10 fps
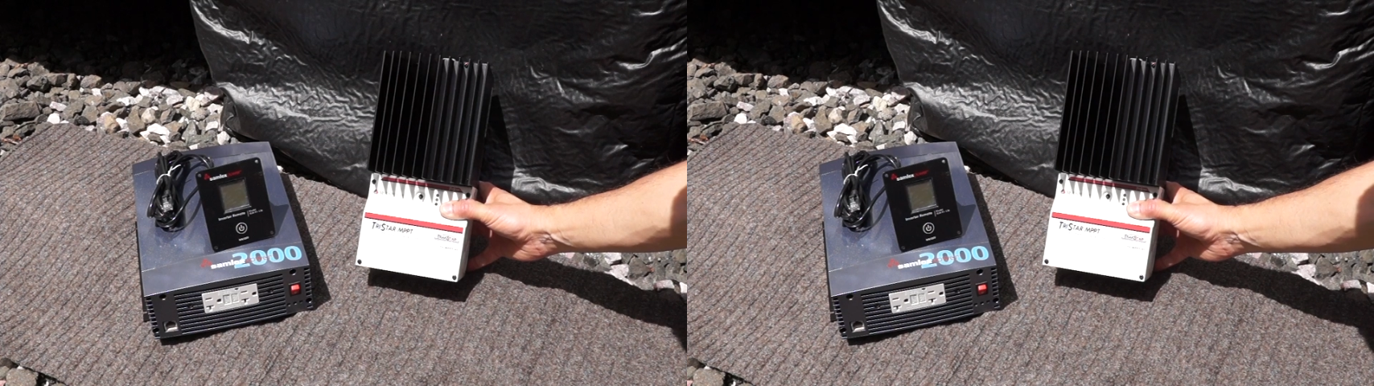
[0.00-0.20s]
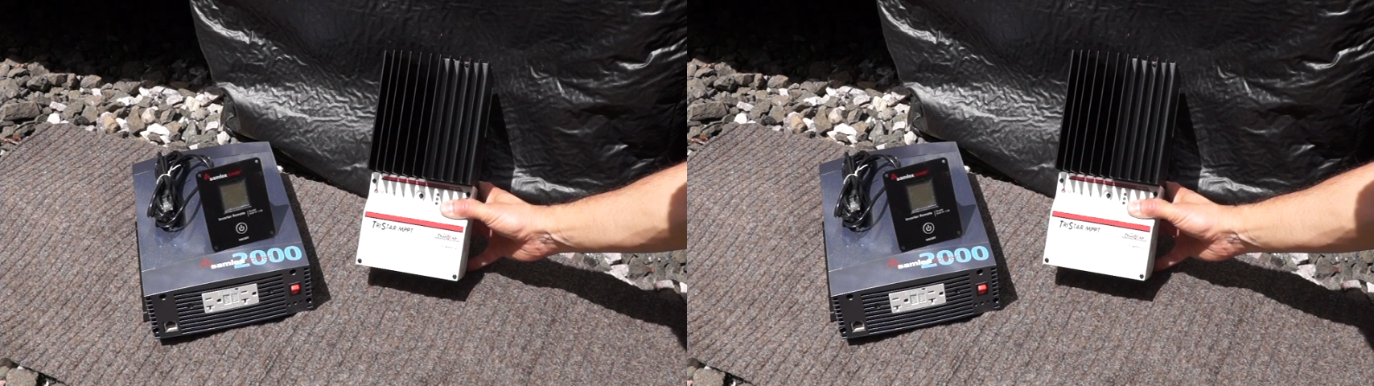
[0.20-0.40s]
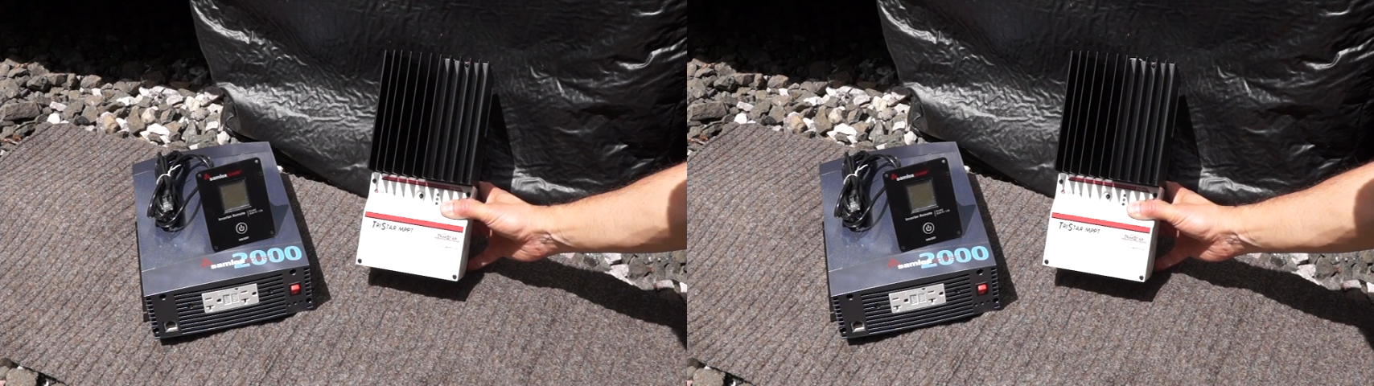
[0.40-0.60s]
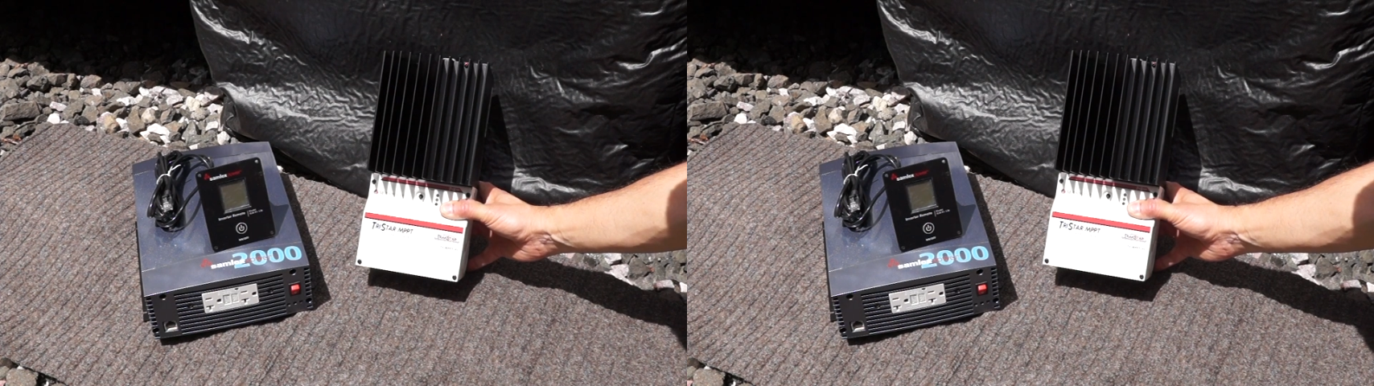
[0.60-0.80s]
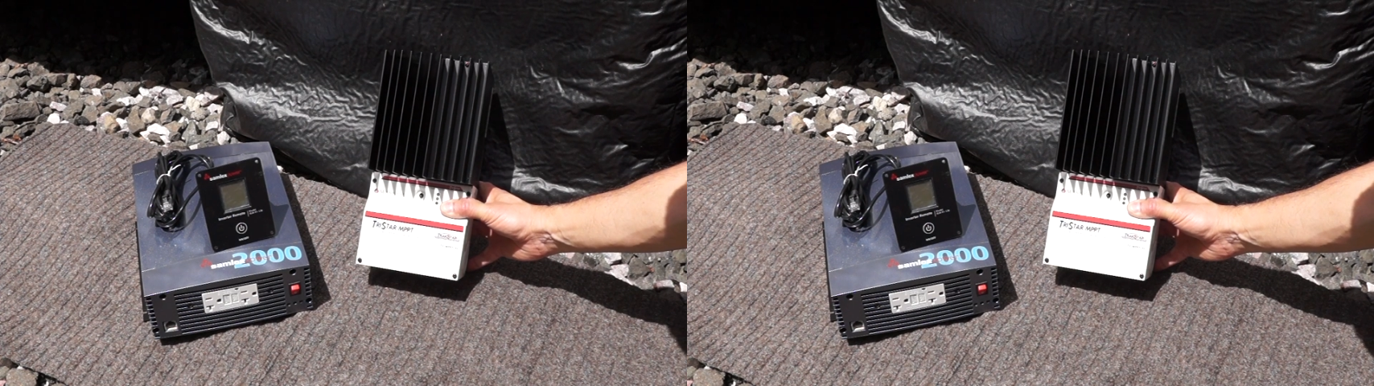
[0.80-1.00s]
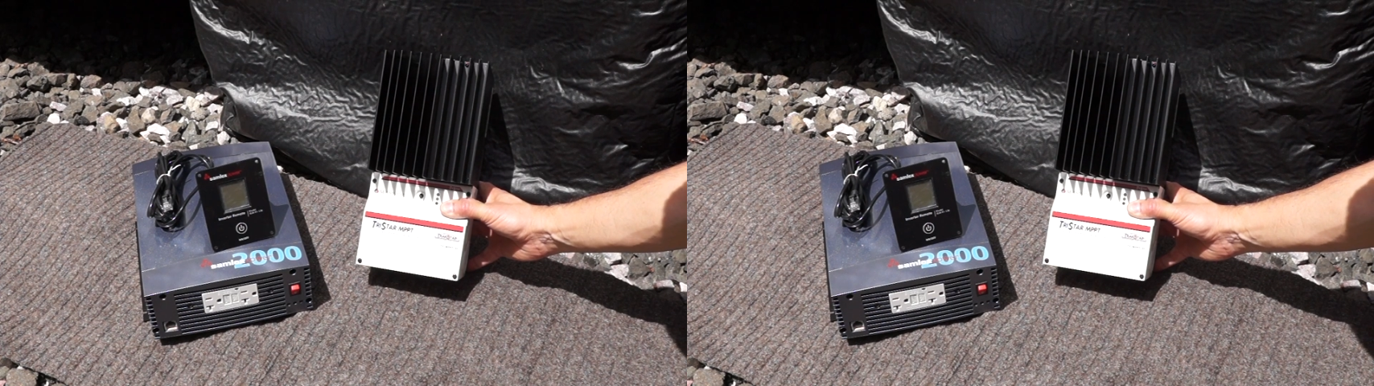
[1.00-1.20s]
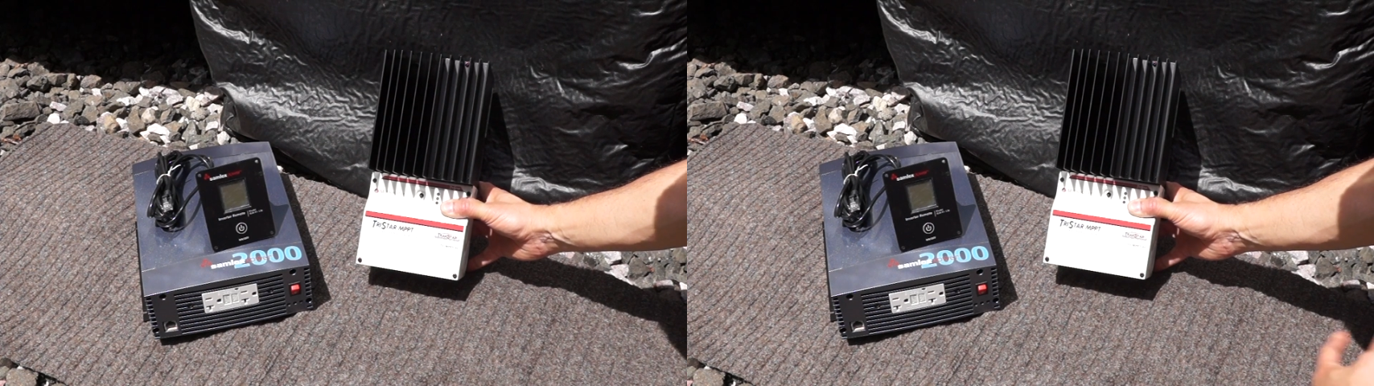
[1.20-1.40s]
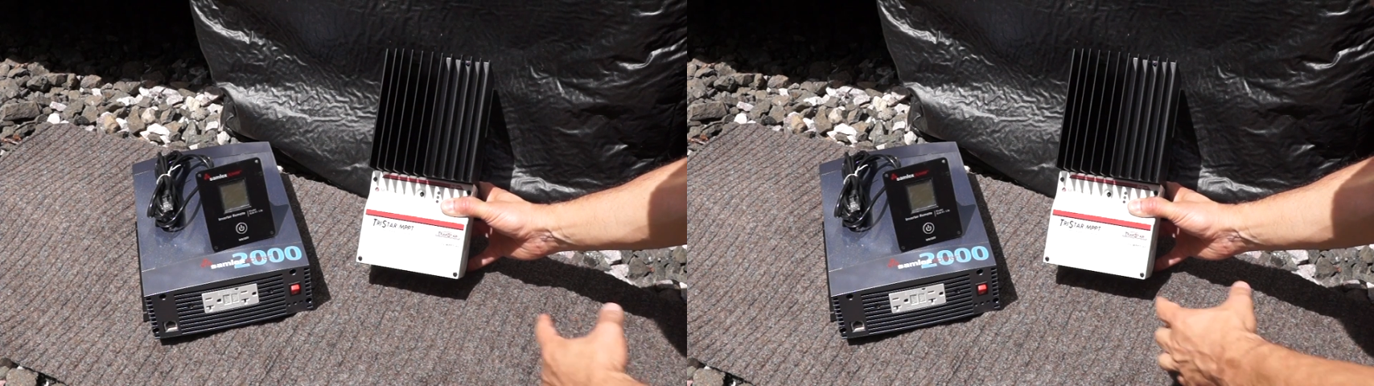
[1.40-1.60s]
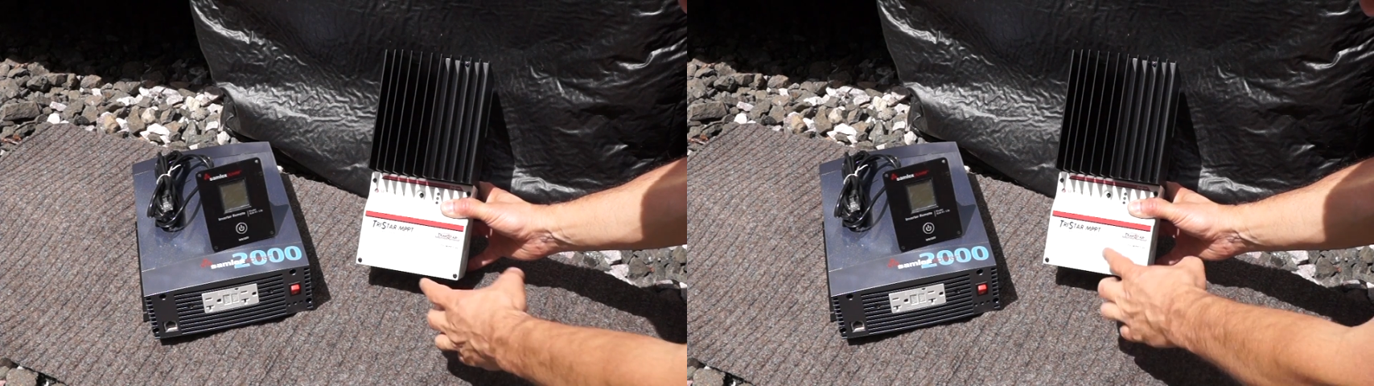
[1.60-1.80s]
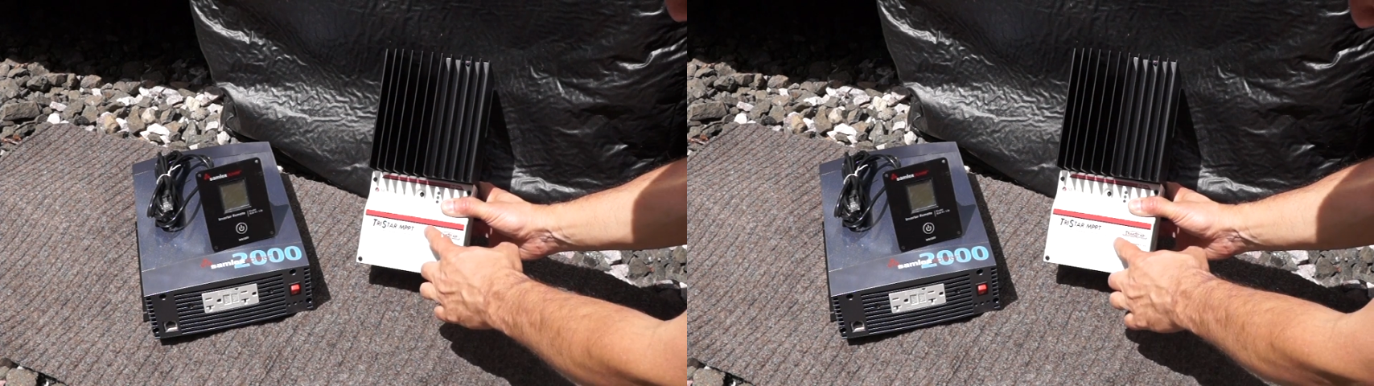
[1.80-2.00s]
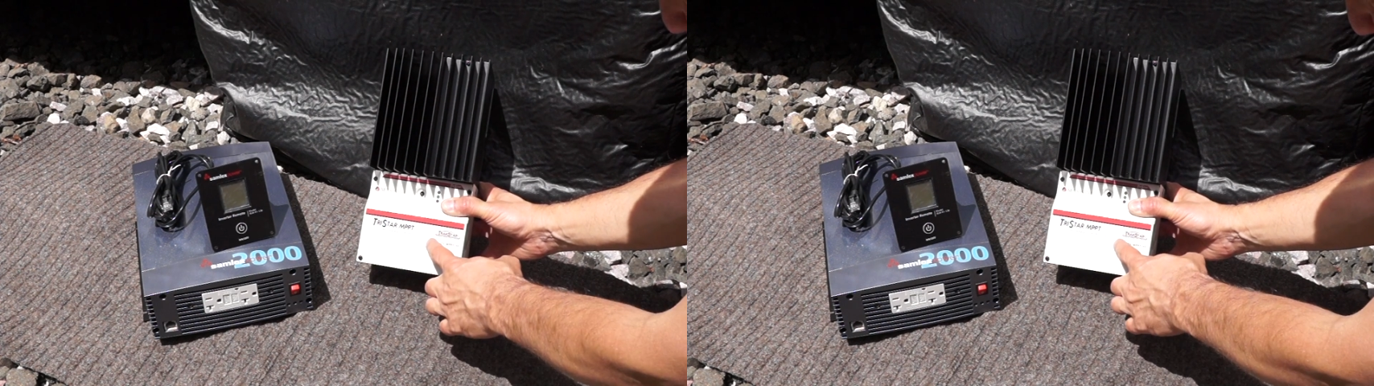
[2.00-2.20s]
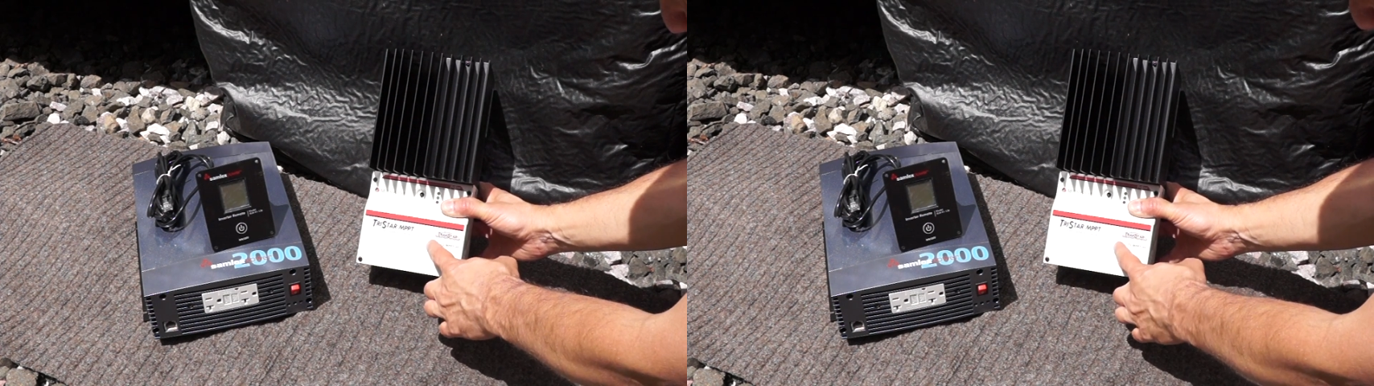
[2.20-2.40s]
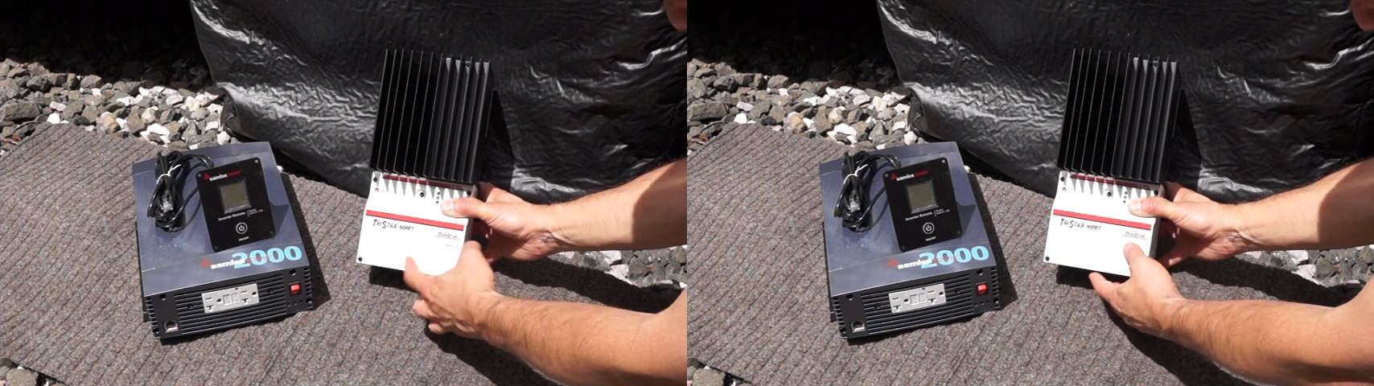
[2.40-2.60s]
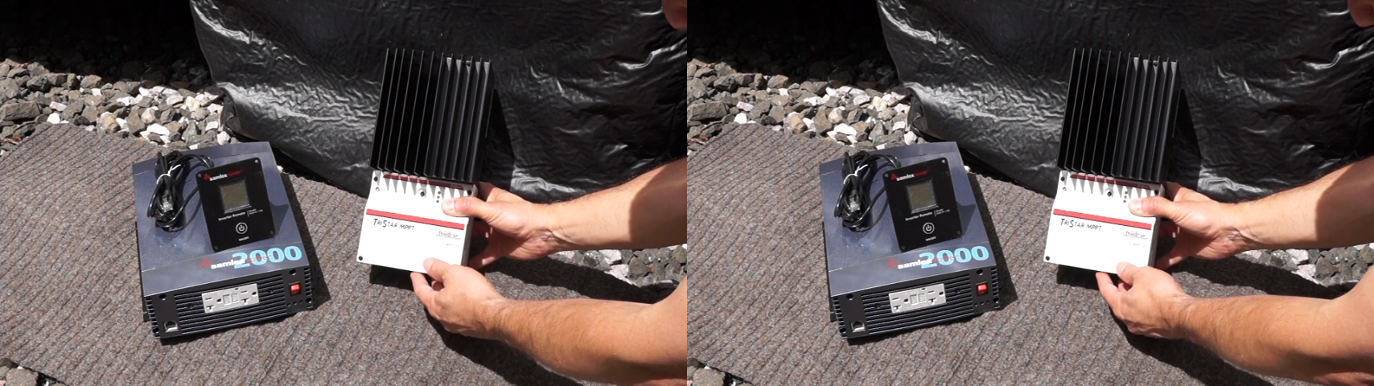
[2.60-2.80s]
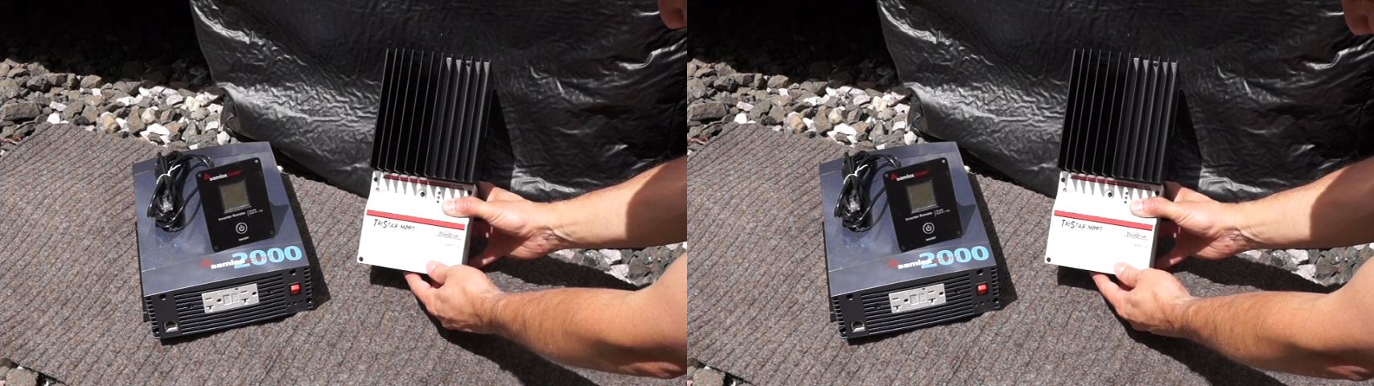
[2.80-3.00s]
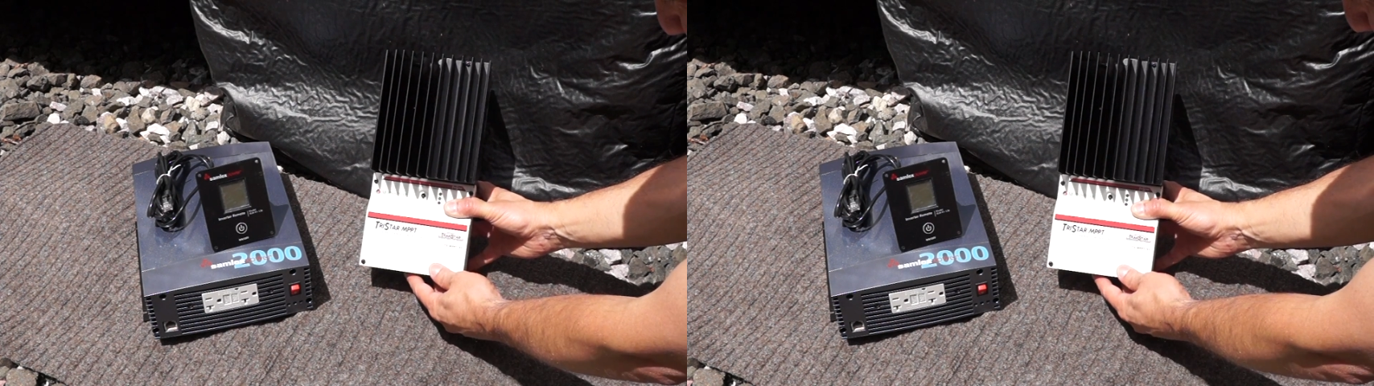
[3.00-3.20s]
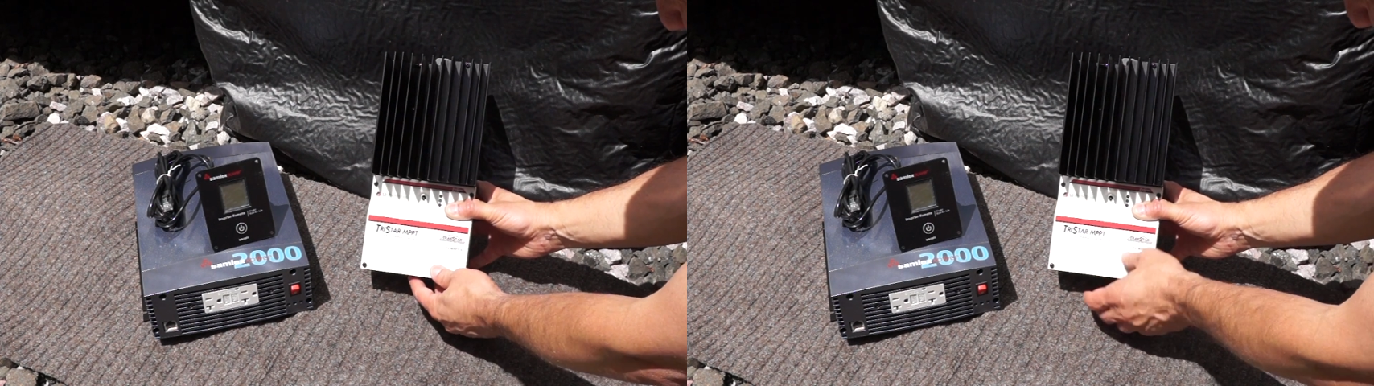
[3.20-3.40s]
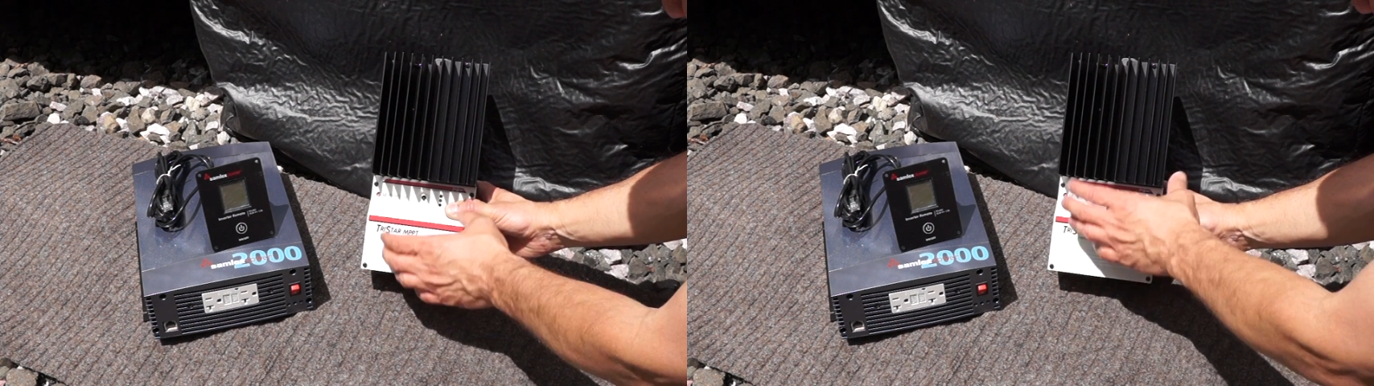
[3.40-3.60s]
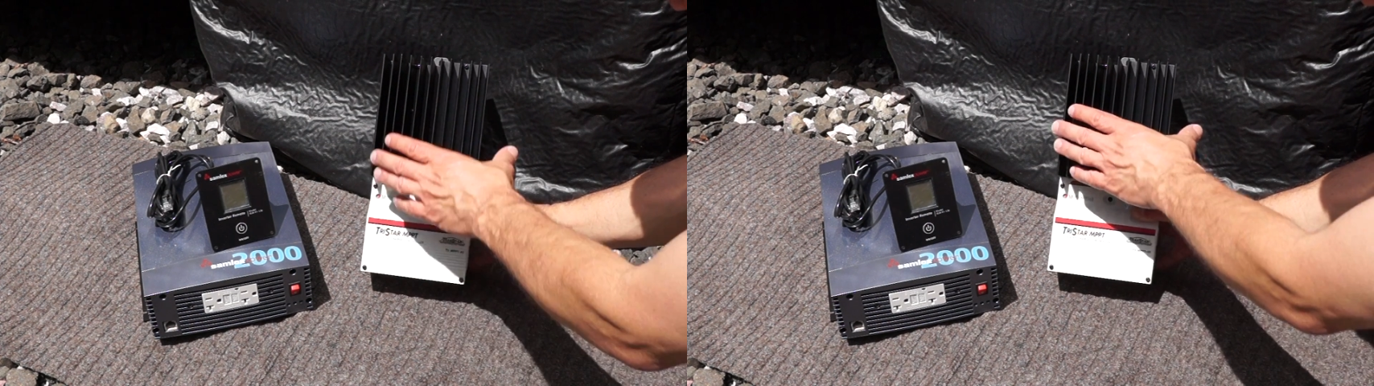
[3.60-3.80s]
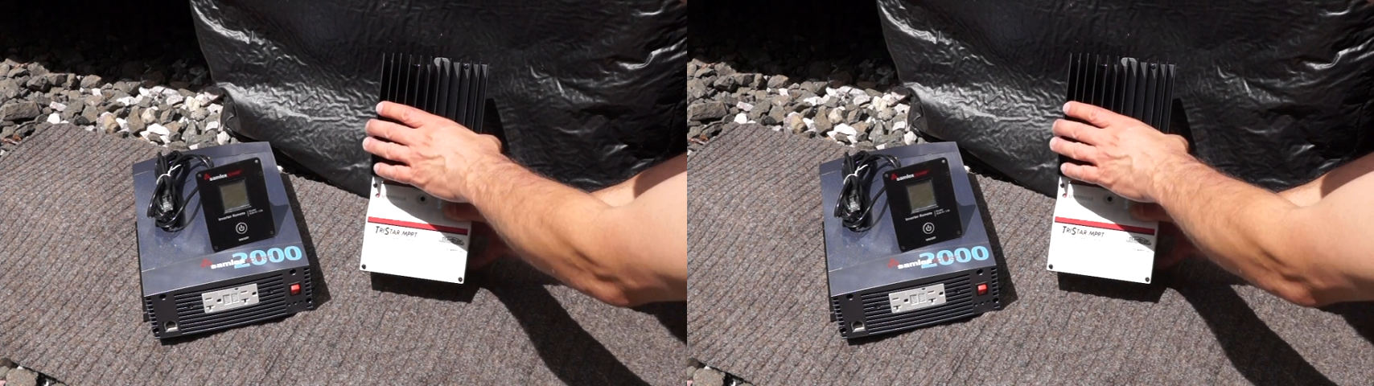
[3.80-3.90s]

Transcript: [unreadable: no face in view]